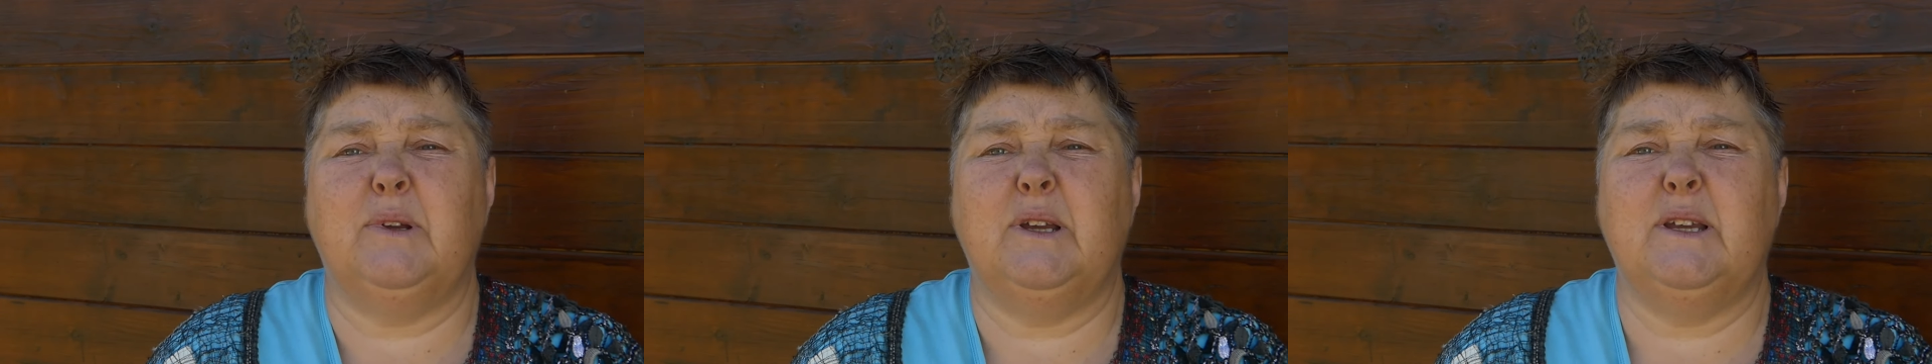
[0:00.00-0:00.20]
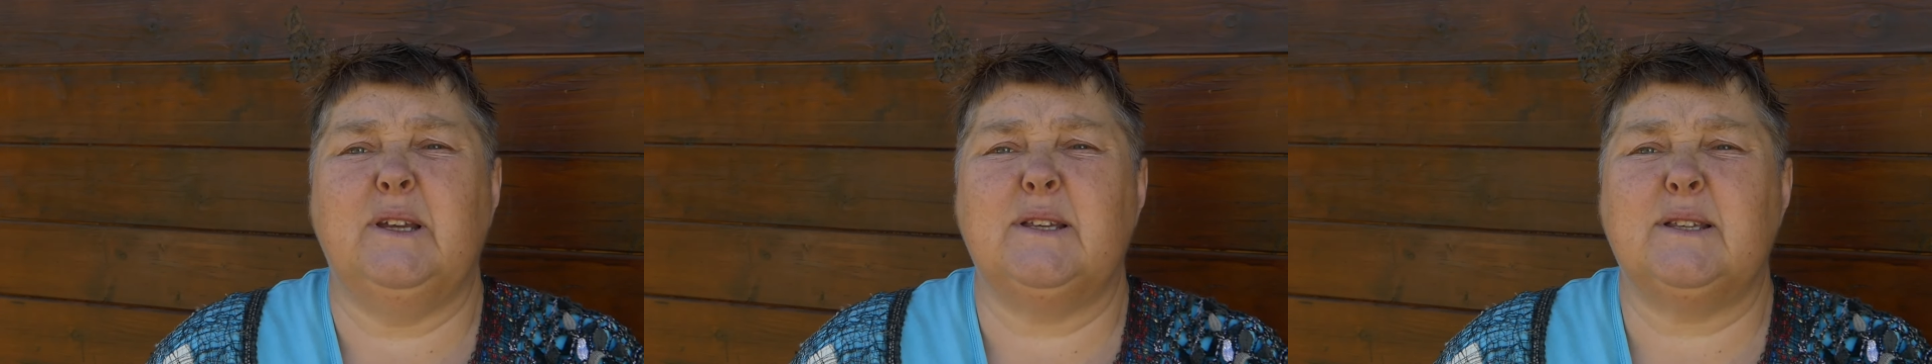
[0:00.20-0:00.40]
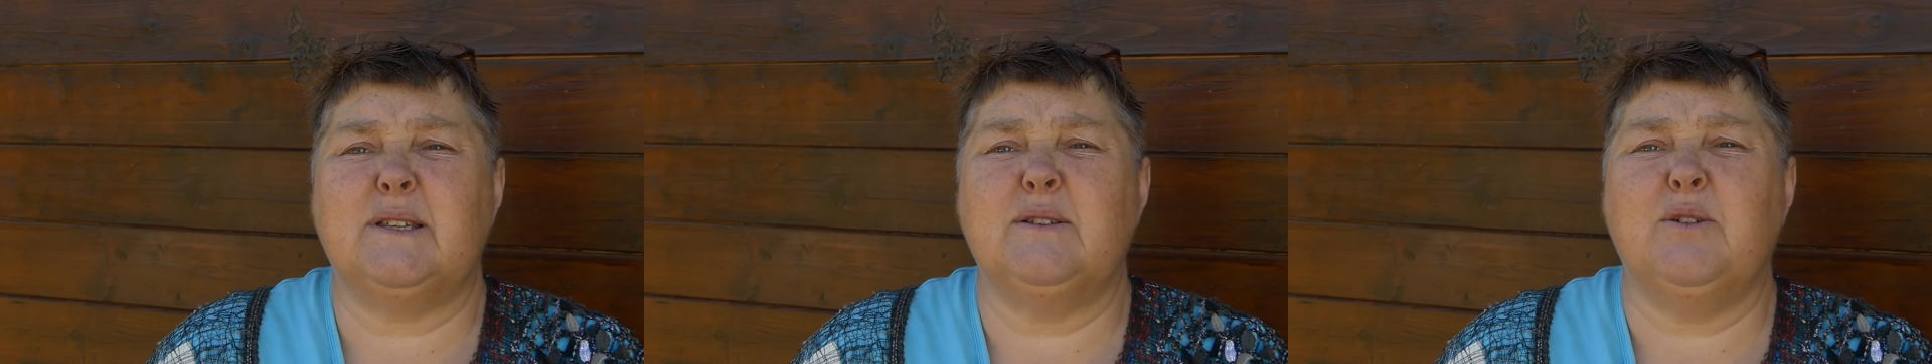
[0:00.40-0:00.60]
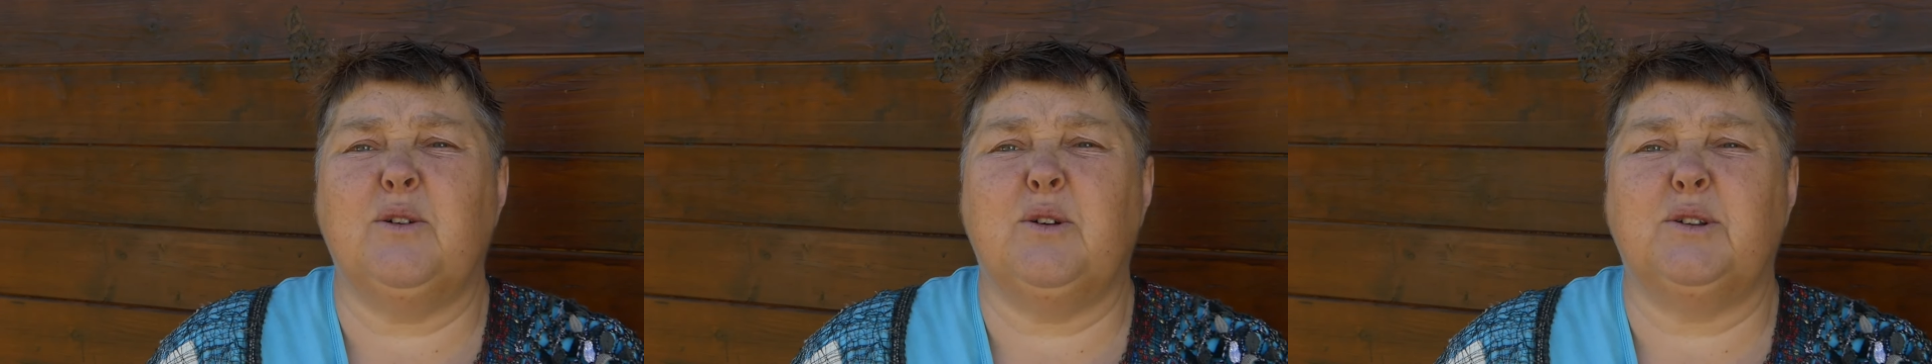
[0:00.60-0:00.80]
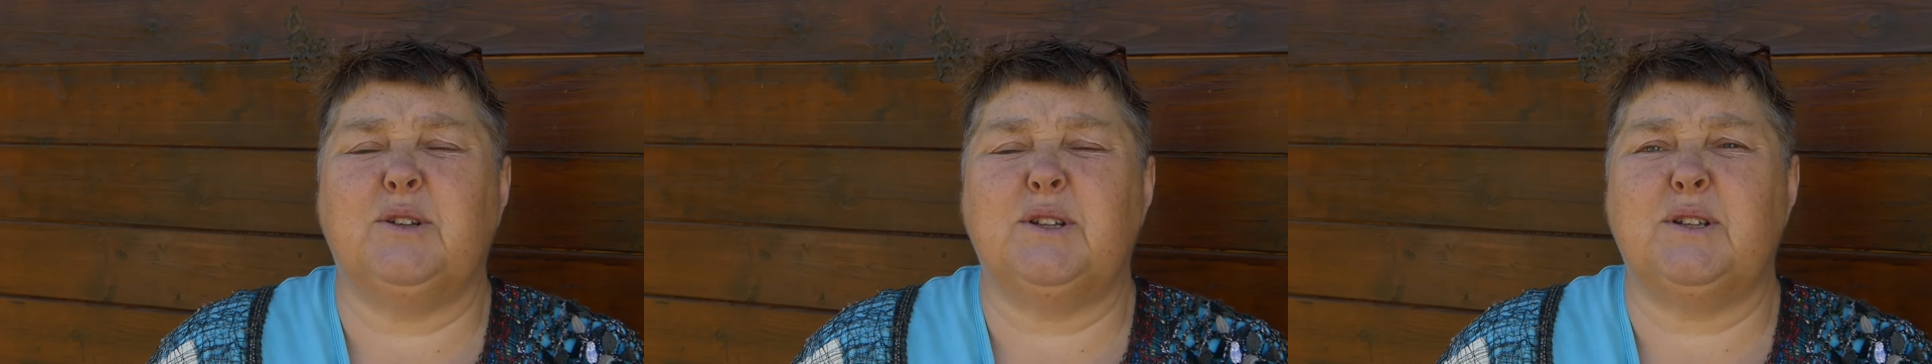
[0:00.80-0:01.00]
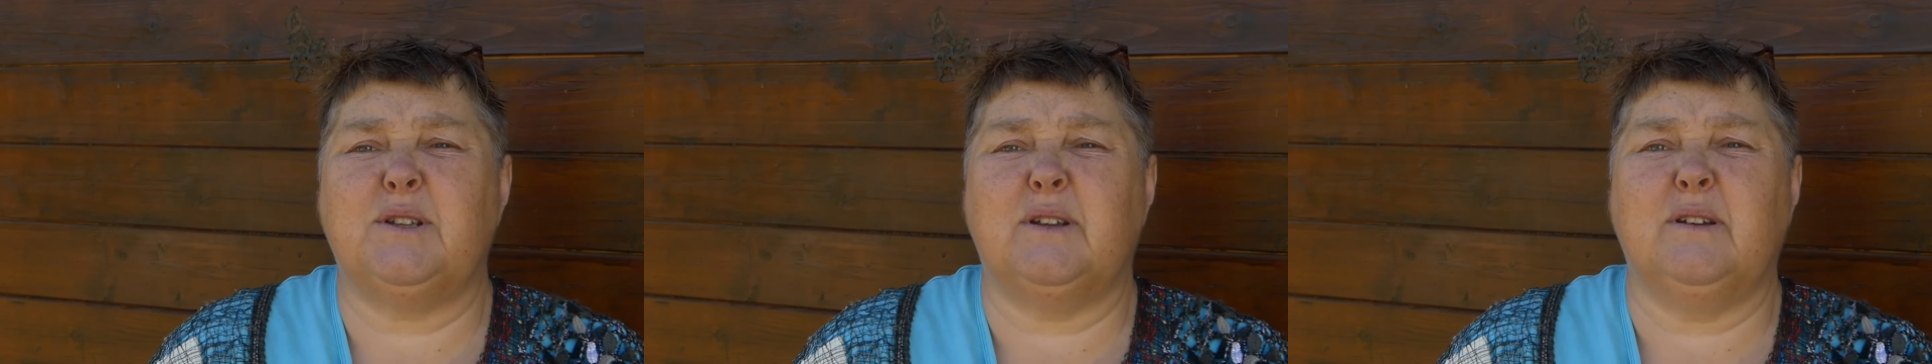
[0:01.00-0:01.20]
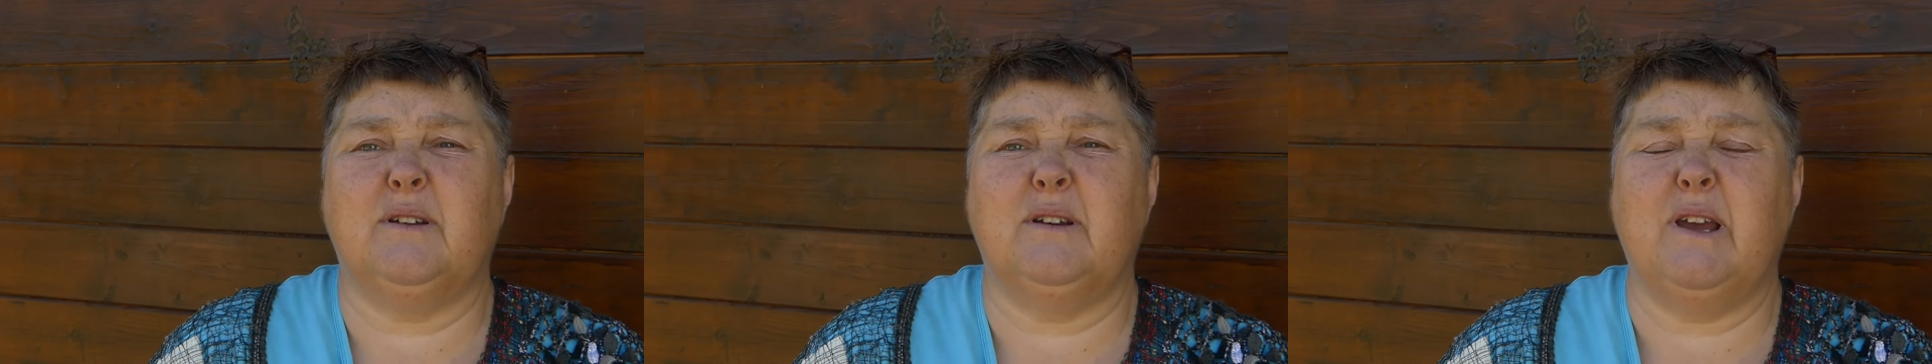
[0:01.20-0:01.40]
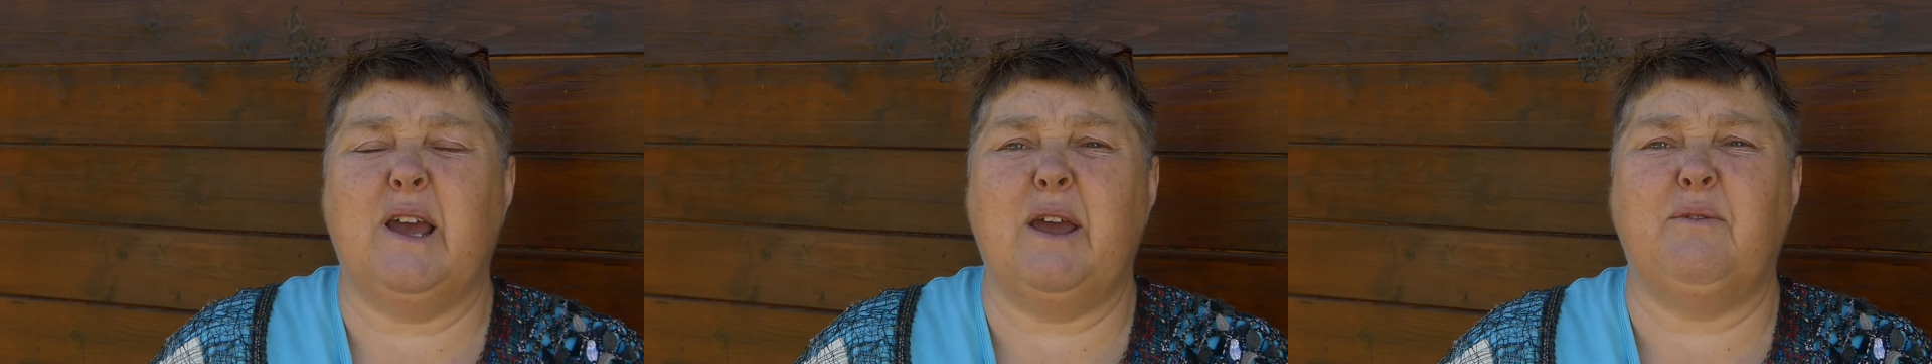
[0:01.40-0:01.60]
is not
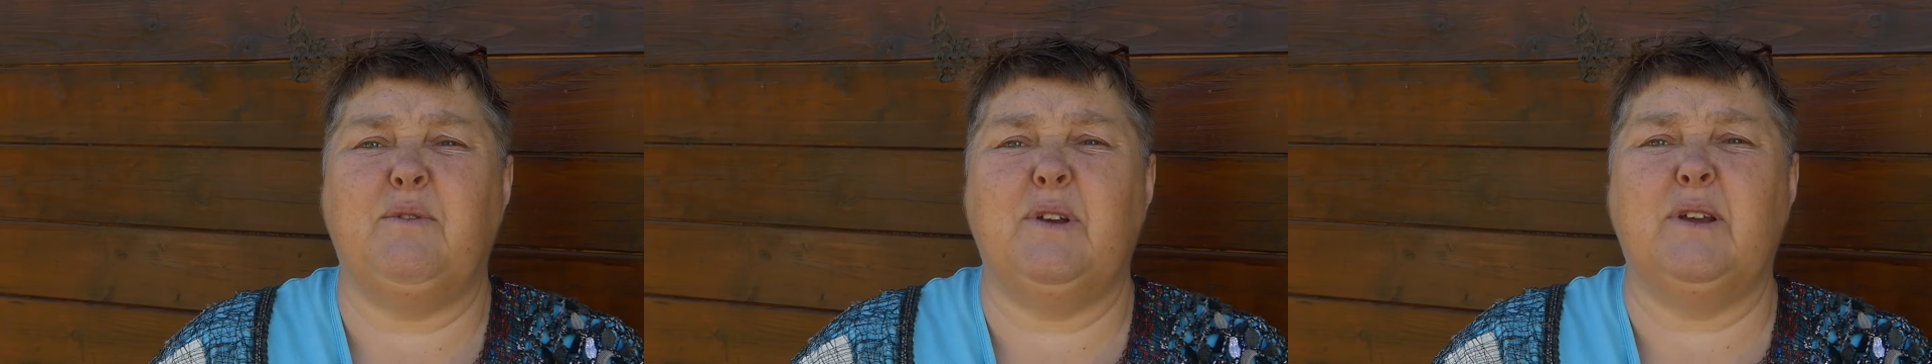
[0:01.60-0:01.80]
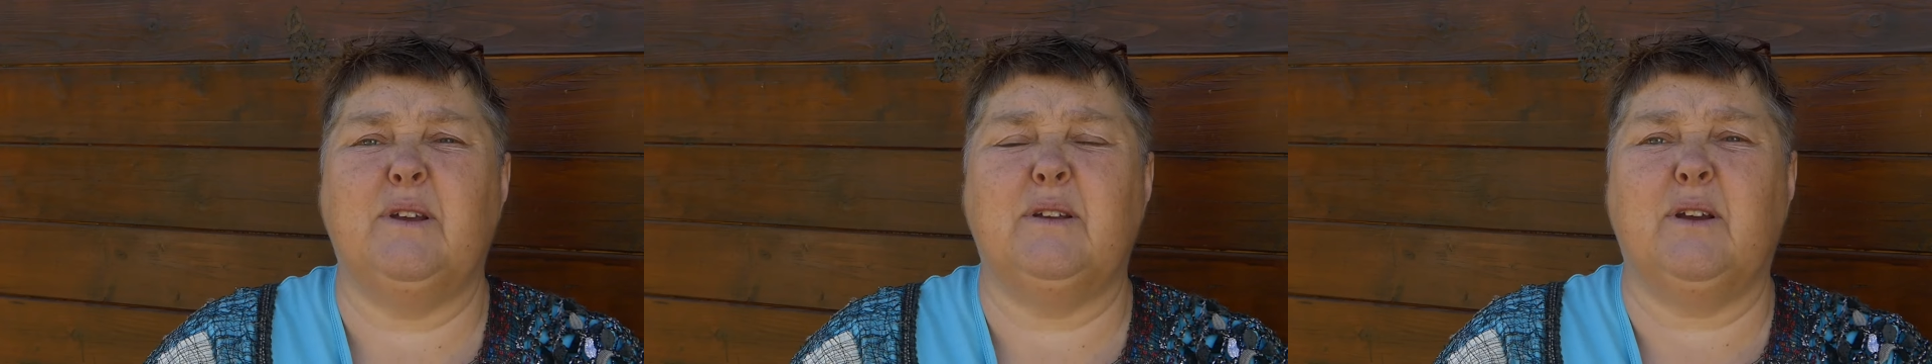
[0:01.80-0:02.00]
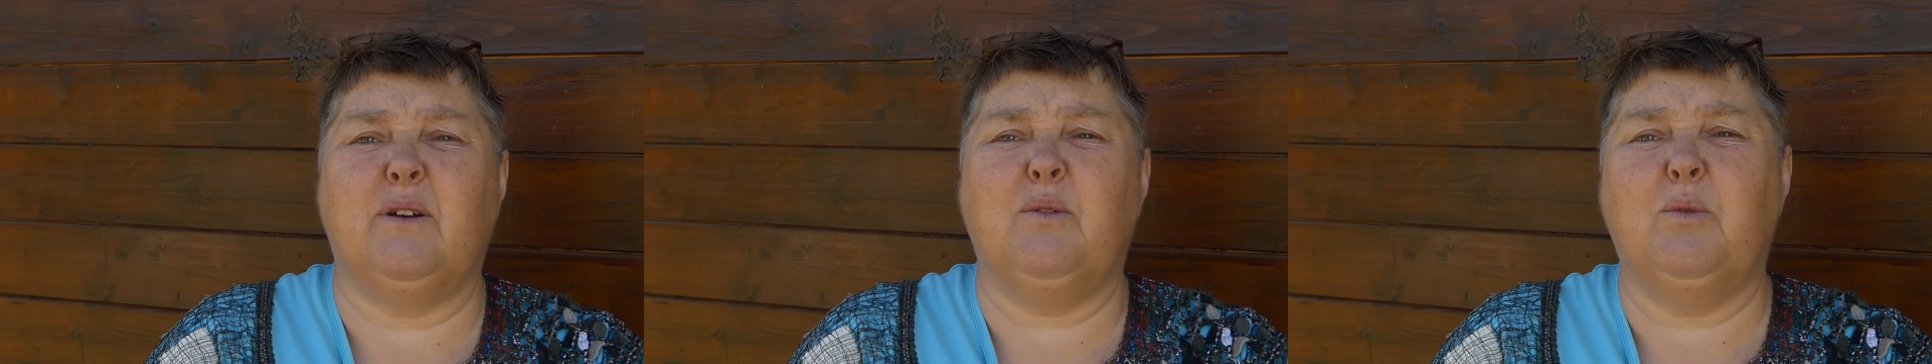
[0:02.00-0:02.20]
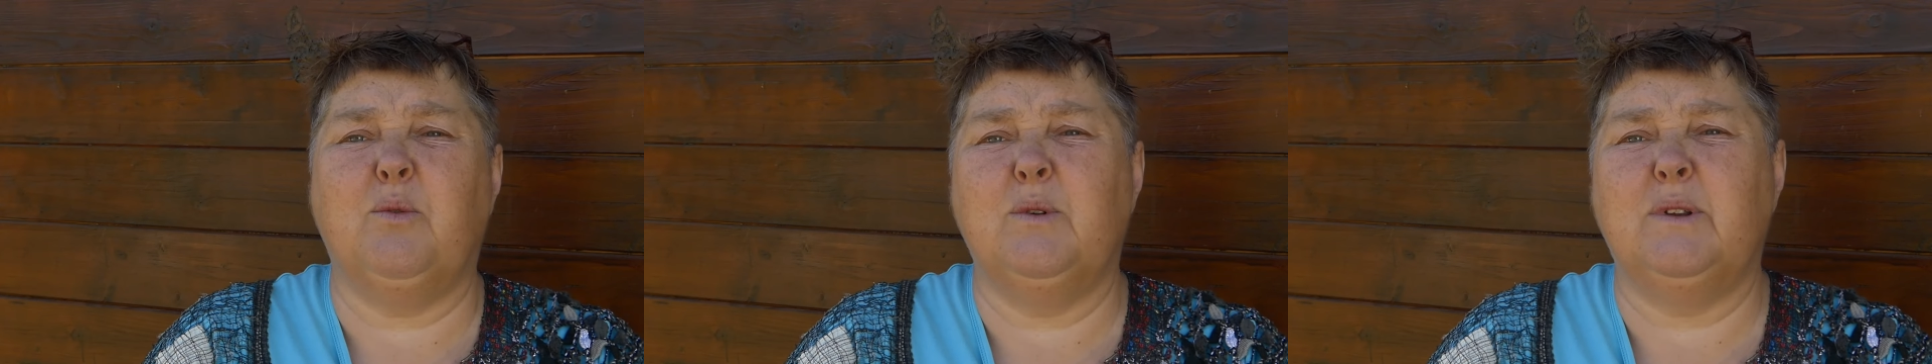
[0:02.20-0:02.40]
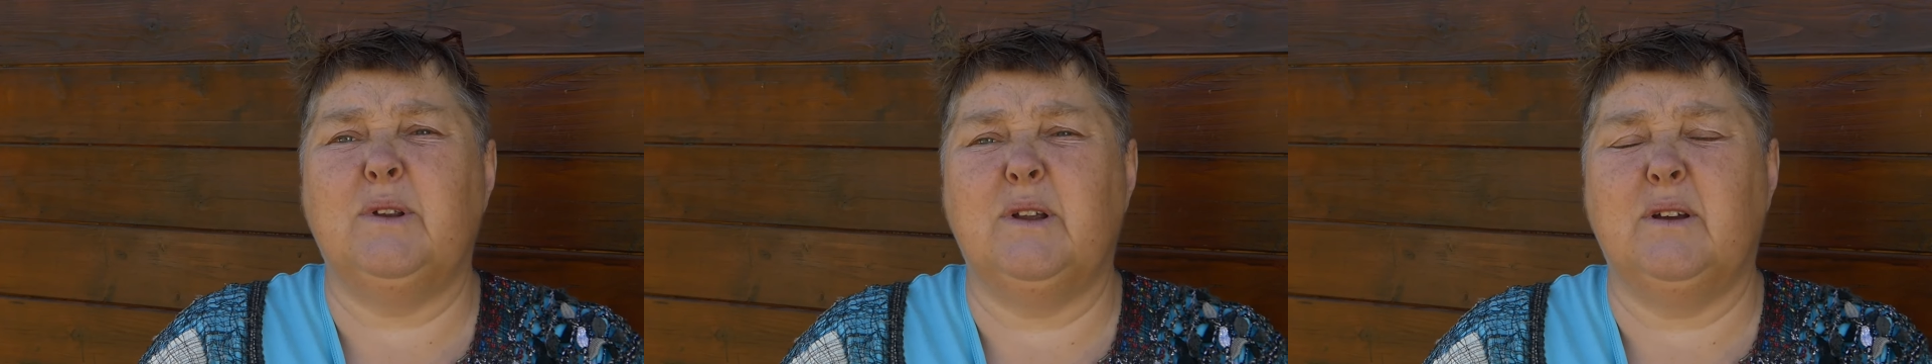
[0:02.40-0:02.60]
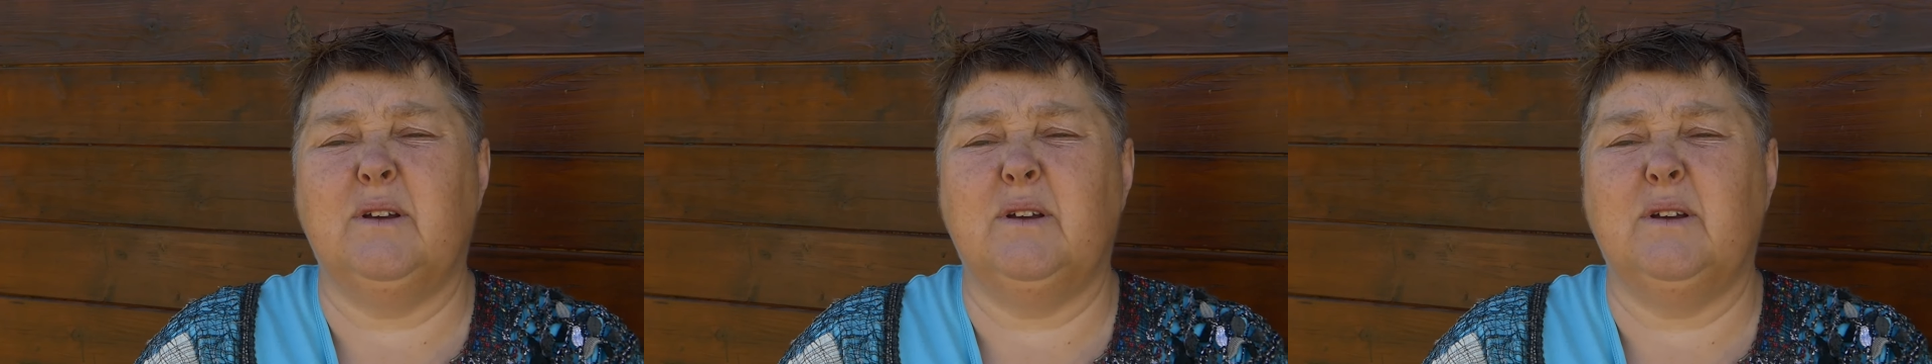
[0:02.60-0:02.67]
having all